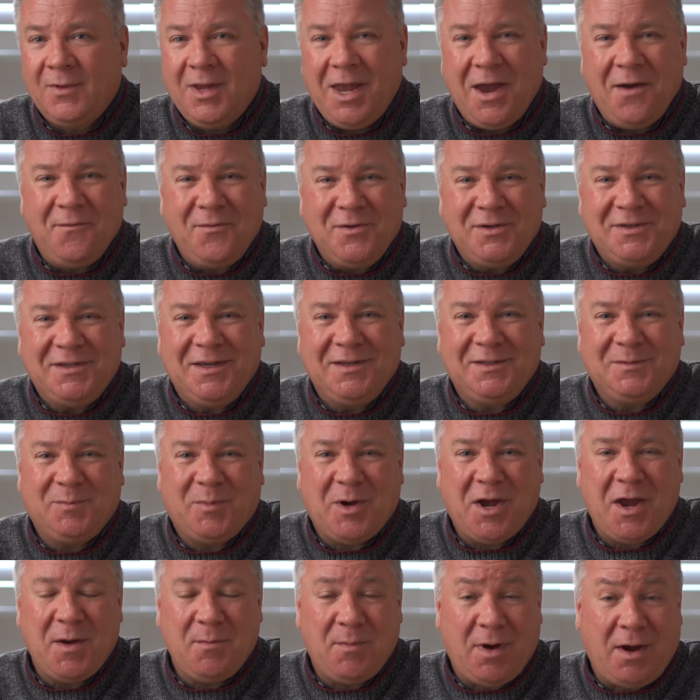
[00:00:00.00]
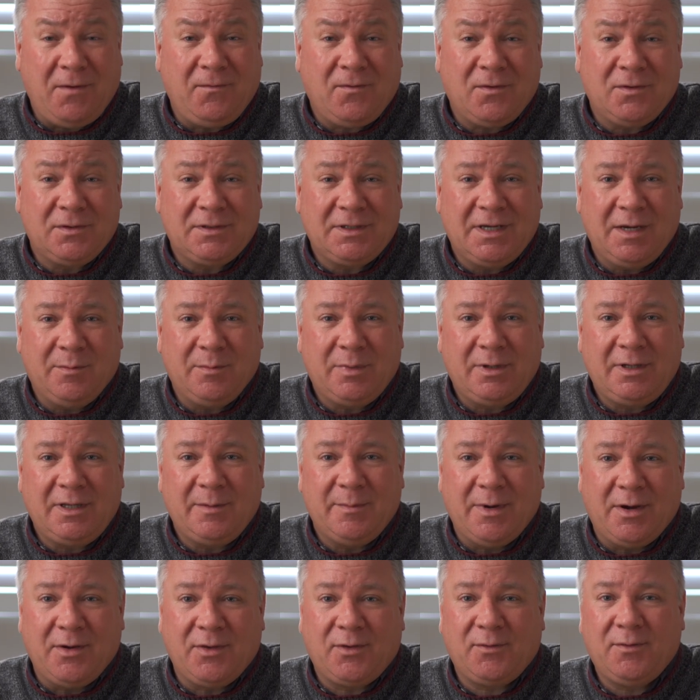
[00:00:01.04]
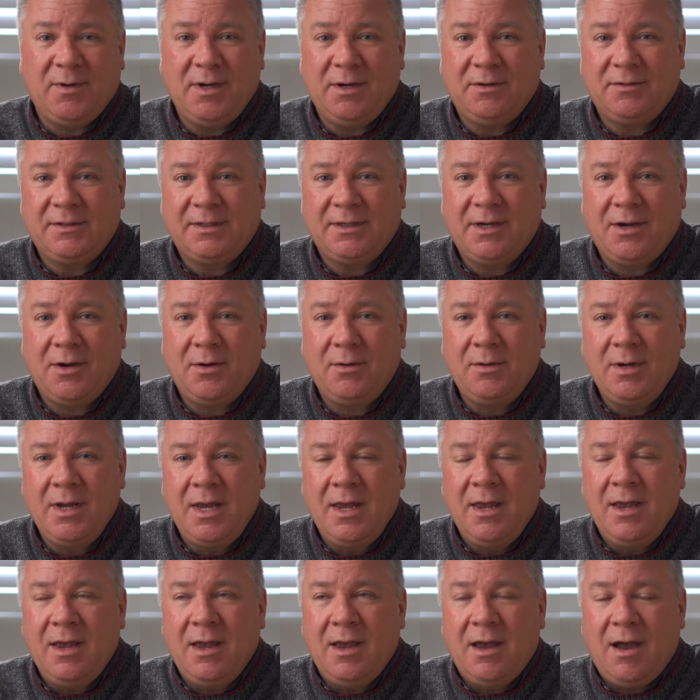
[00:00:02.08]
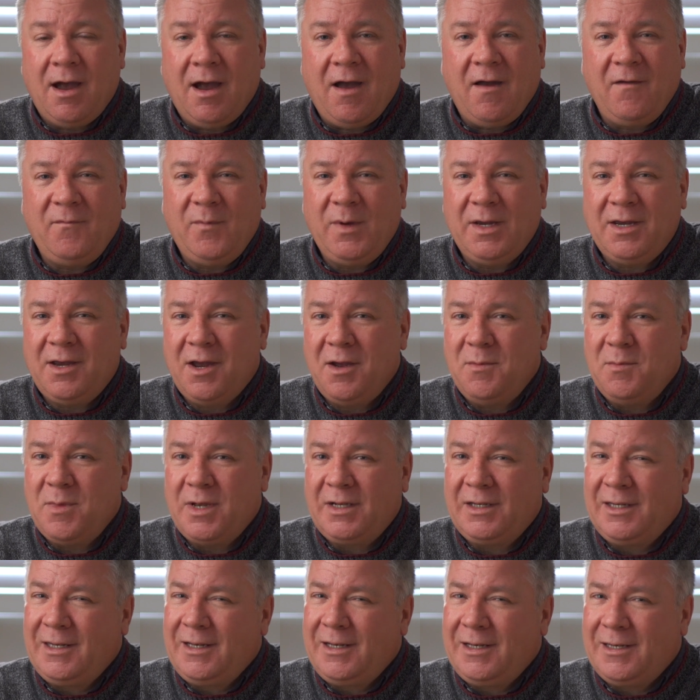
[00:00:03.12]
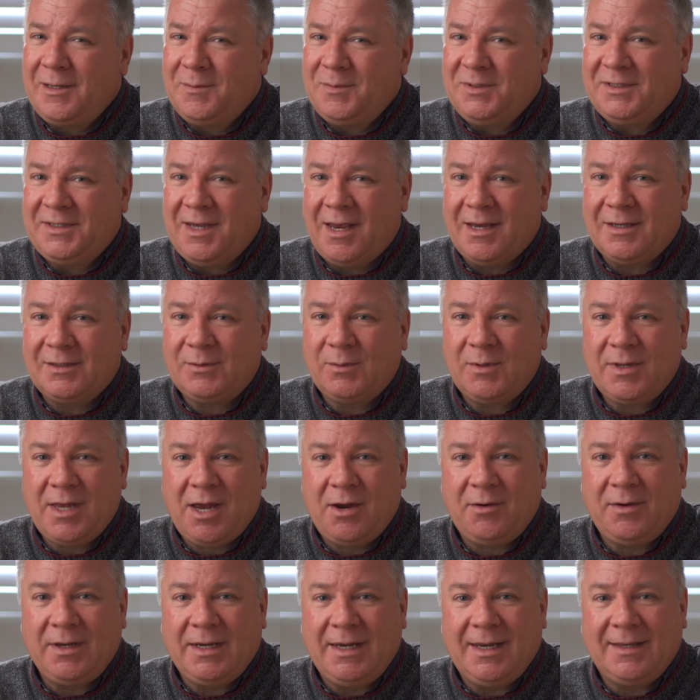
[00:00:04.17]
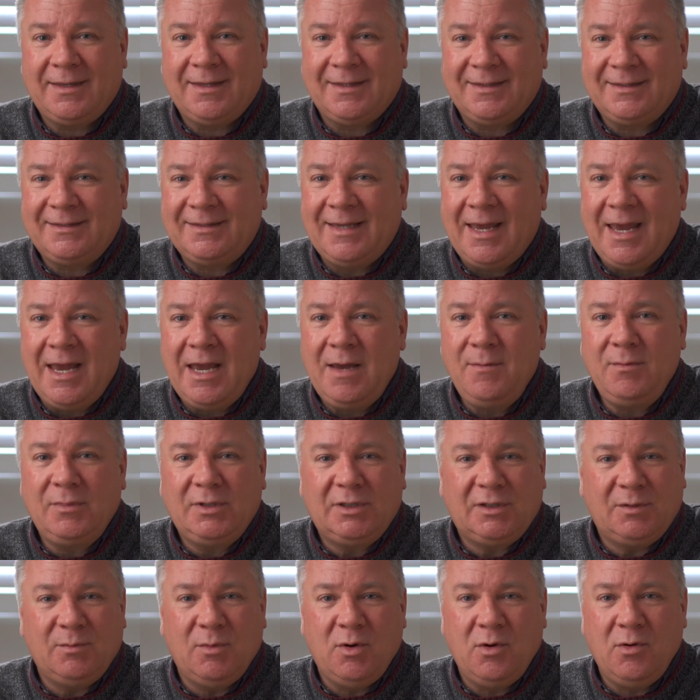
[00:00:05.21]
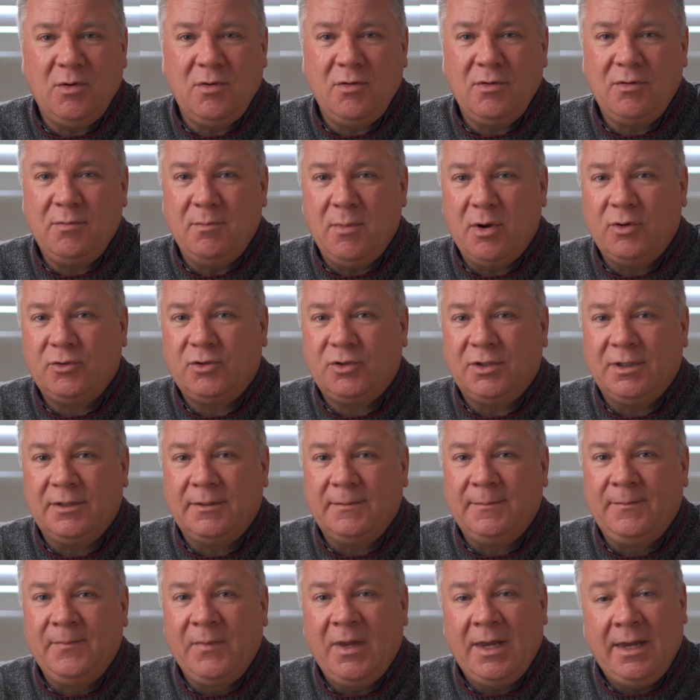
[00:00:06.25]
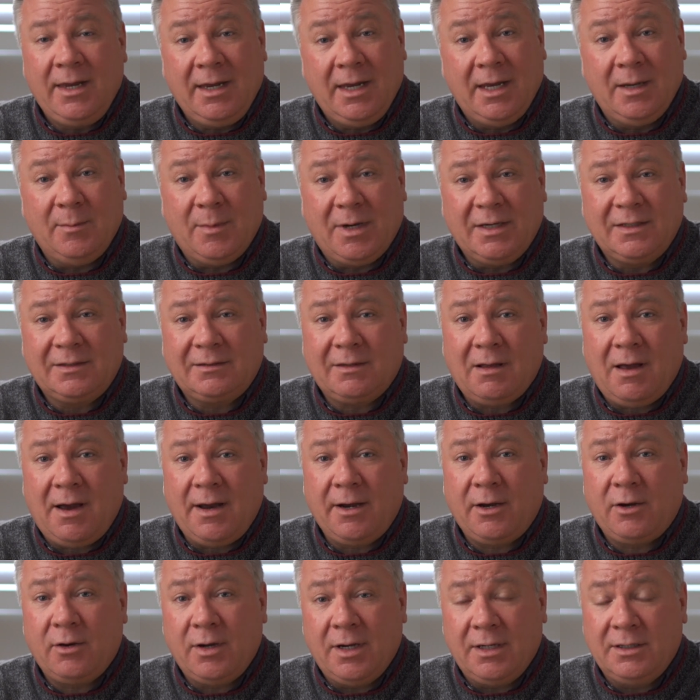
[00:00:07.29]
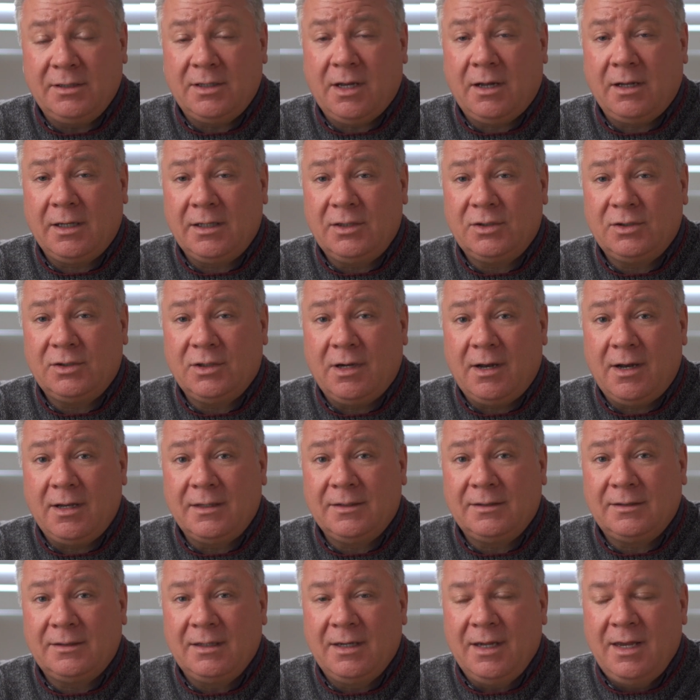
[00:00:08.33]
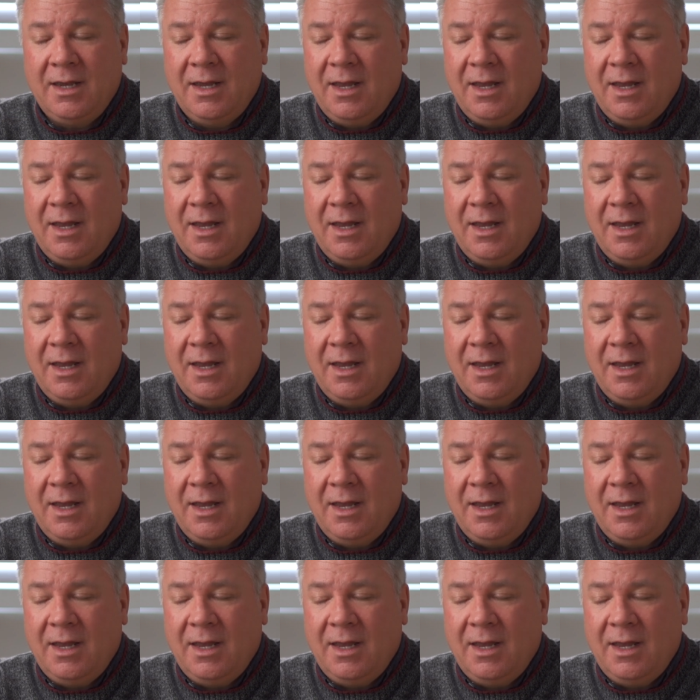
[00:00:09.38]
Ever since buying my first gimbal about three years ago, I've become a little obsessed with how to get the same smooth motion in my slider and dolly shots.